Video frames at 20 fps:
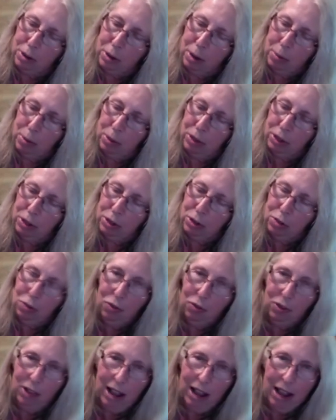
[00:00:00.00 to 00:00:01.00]
I put the two
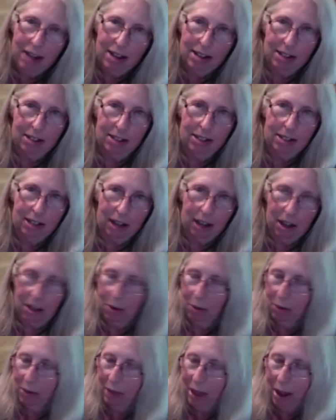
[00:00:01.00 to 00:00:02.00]
flat ends together?
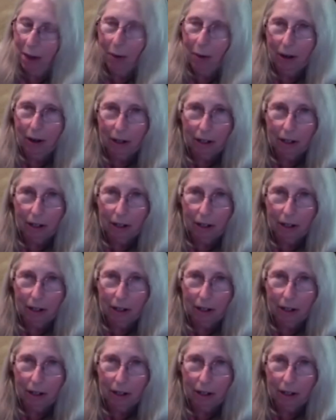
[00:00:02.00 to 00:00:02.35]
Would that work?